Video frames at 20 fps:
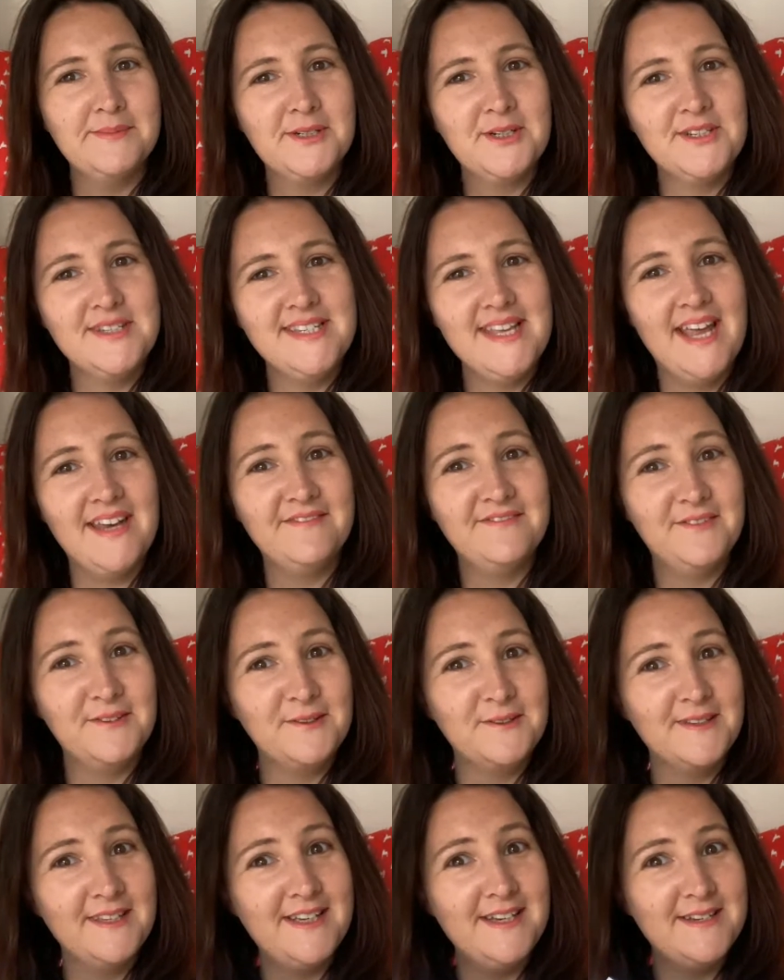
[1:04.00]
content
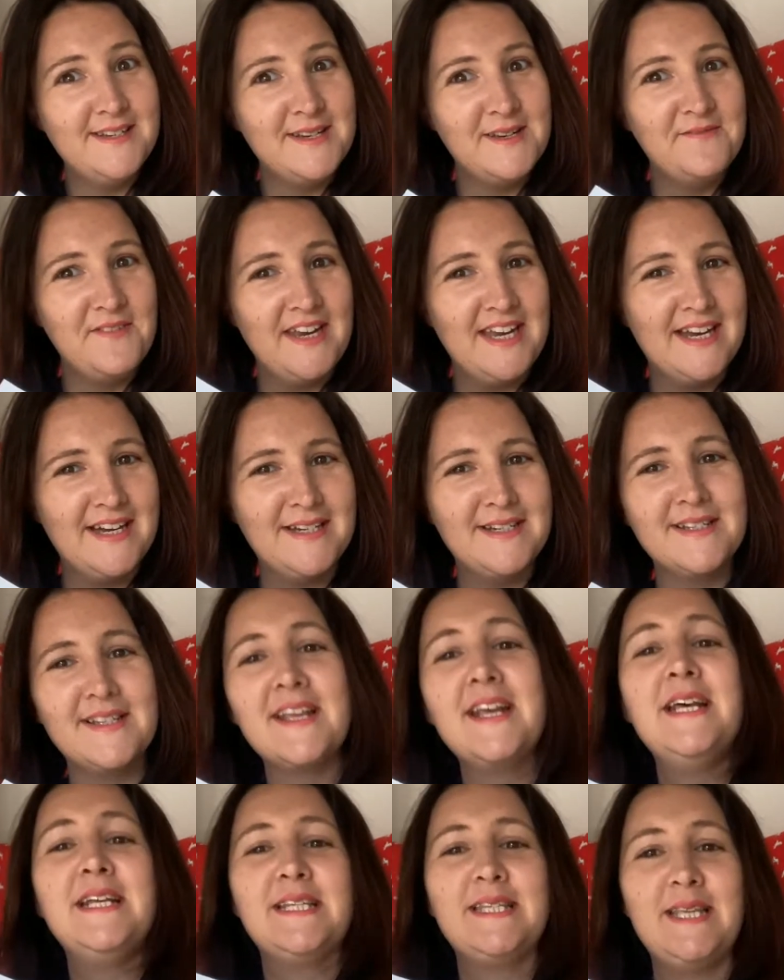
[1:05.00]
for the YouTube videos.
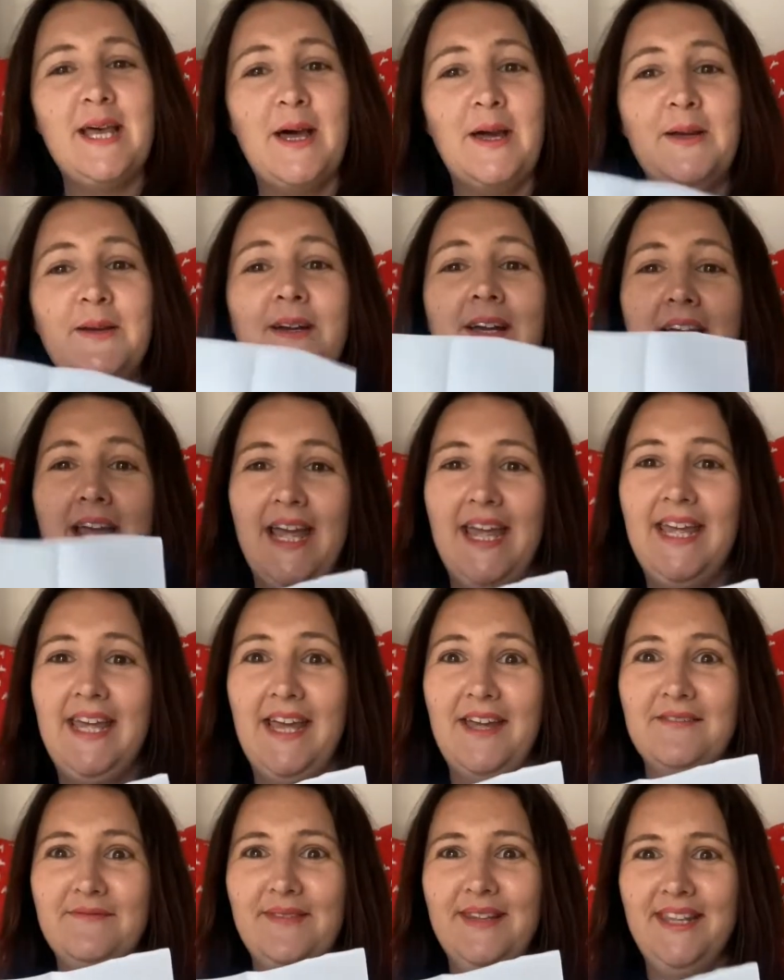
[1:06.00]
So he
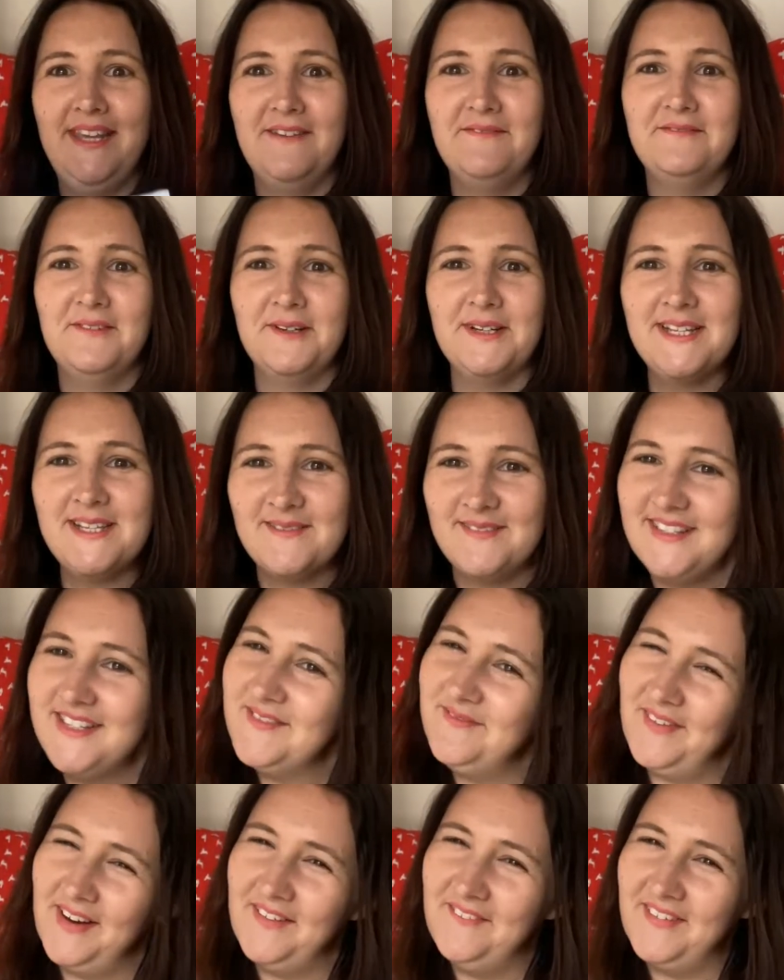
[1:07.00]
gave me the invoice, which is
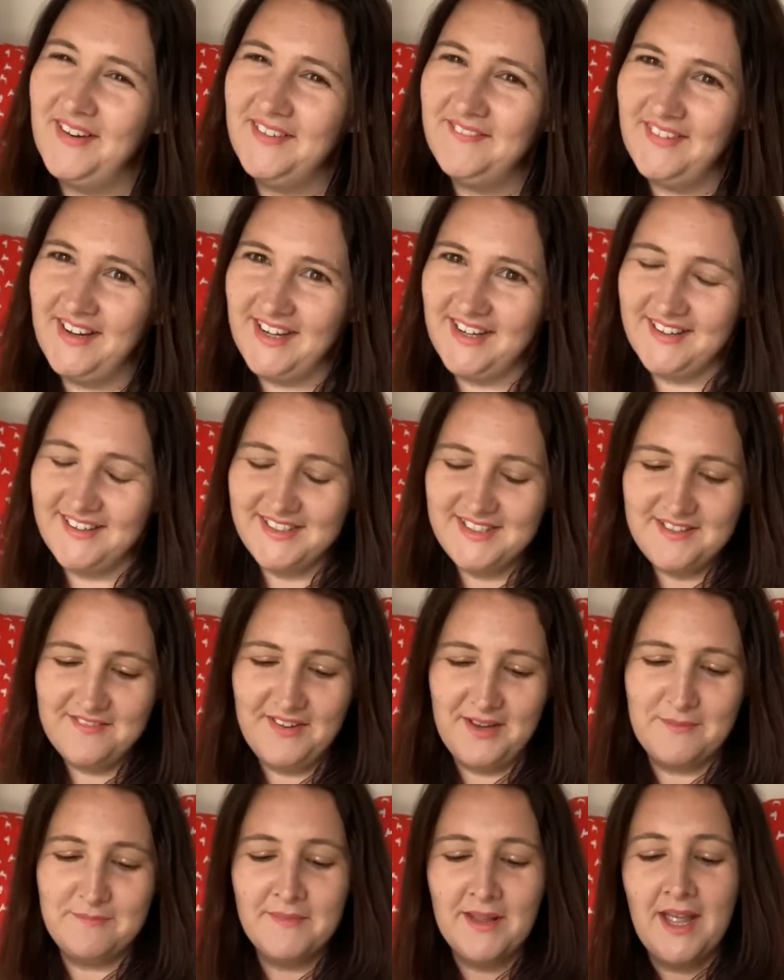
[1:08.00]
very, very, very kind of
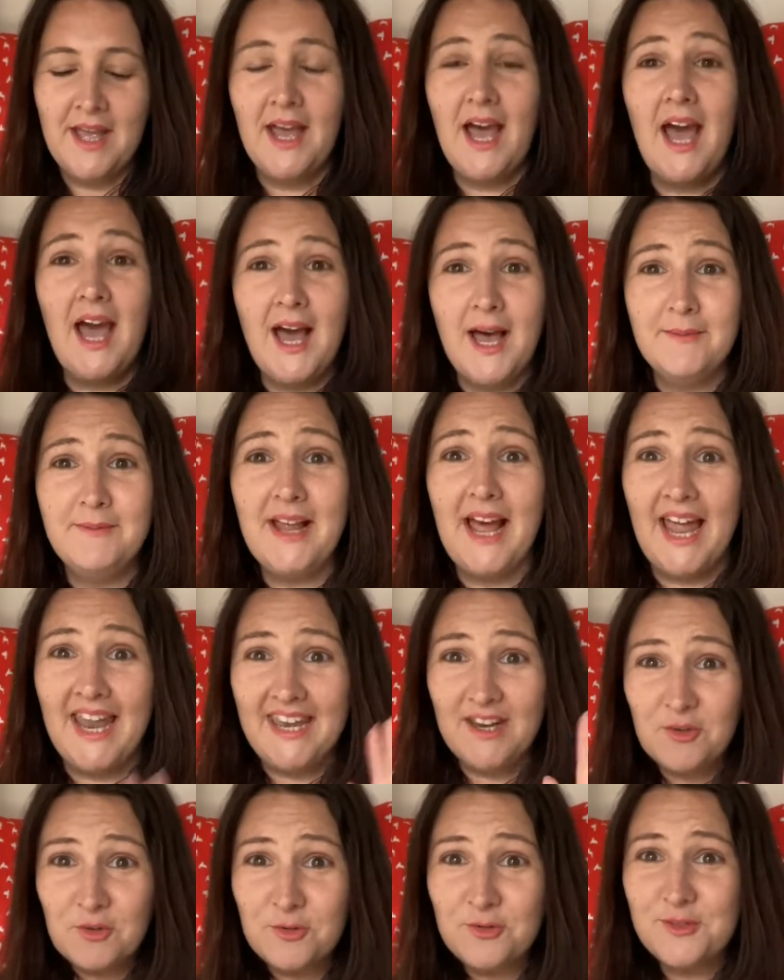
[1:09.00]
him.
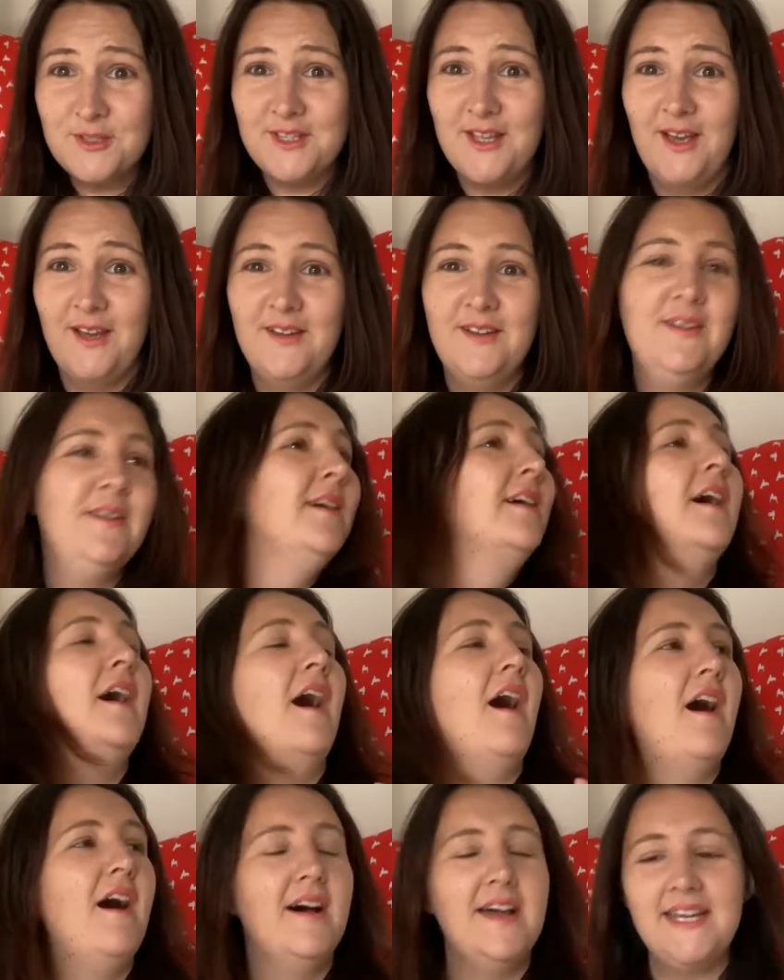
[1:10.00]
And also,
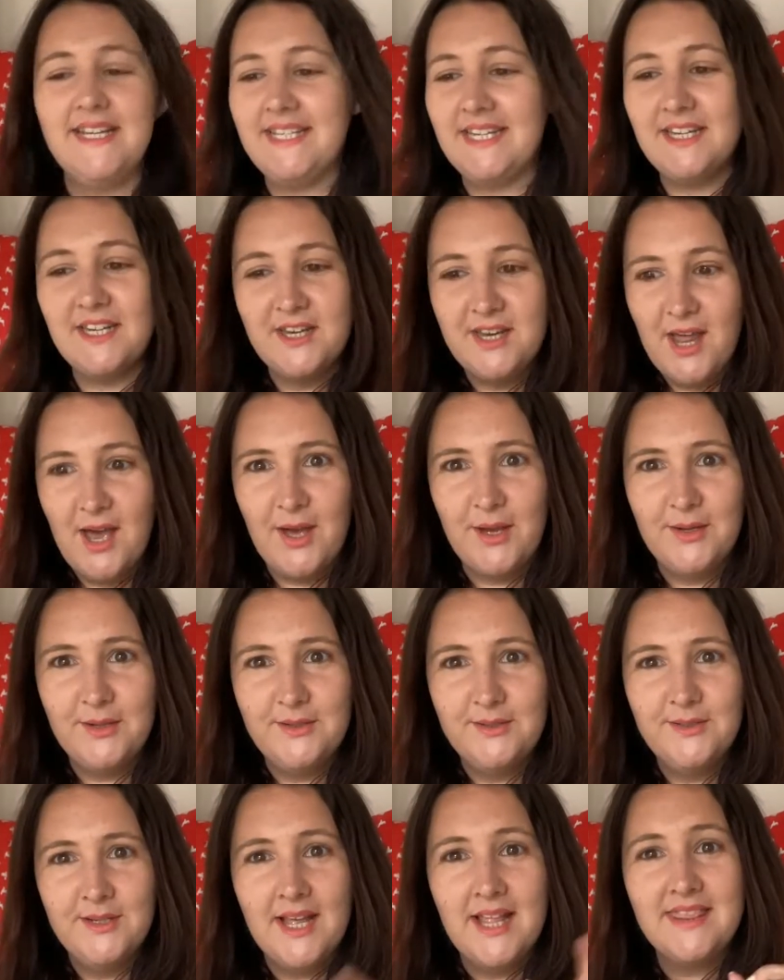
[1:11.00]
I didn't
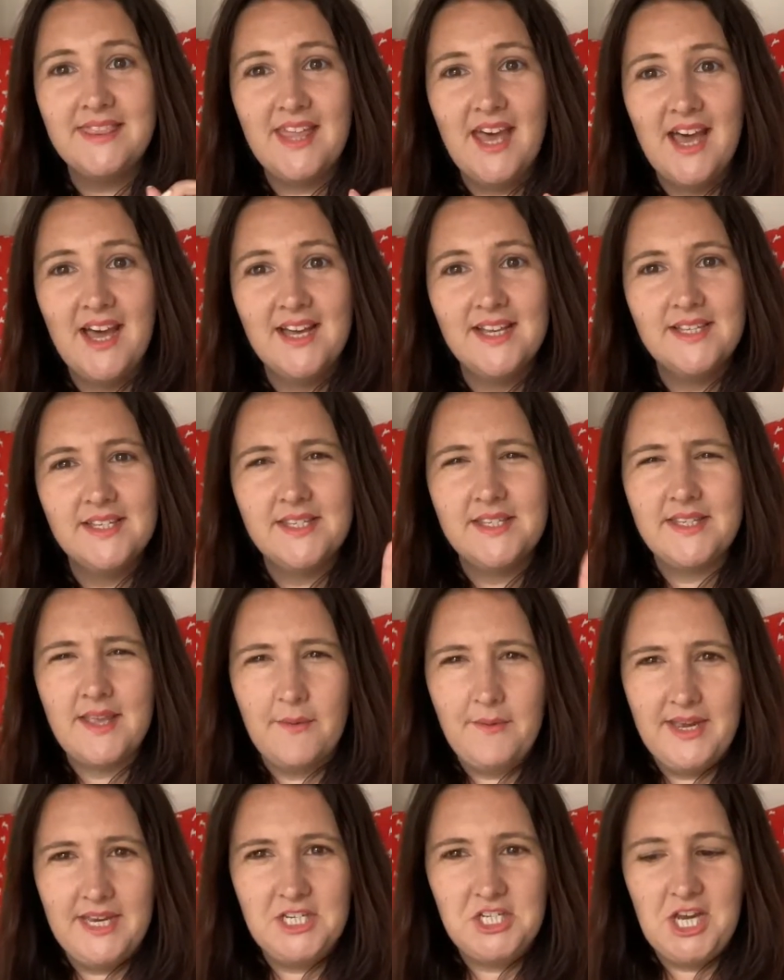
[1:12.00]
know that
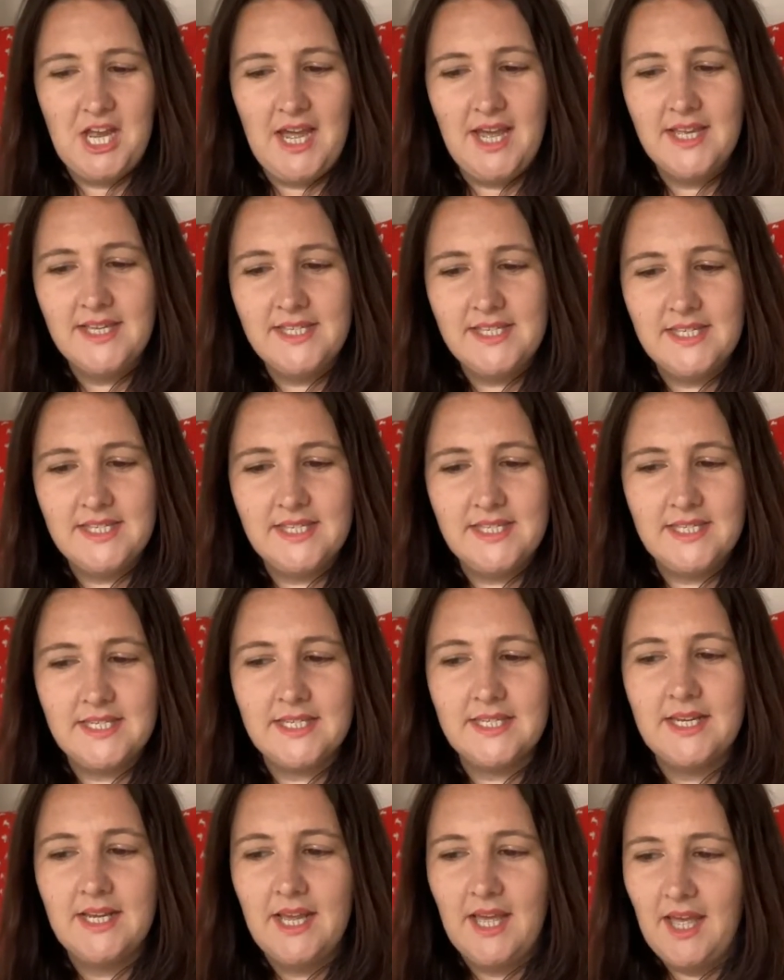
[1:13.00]
Sewing
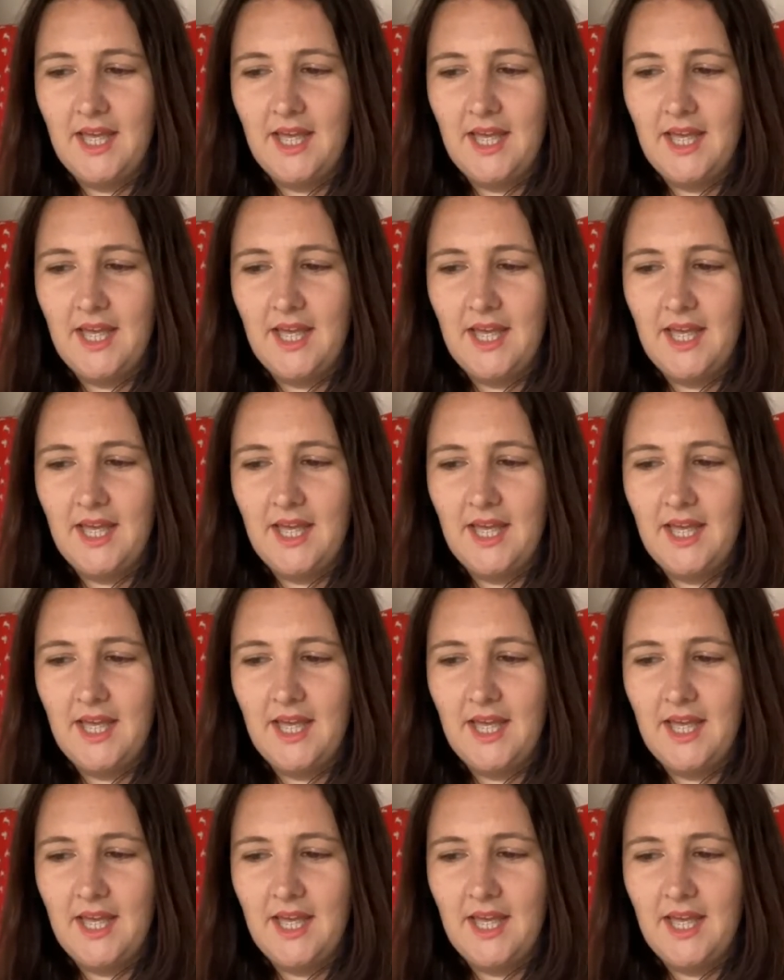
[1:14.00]
Chest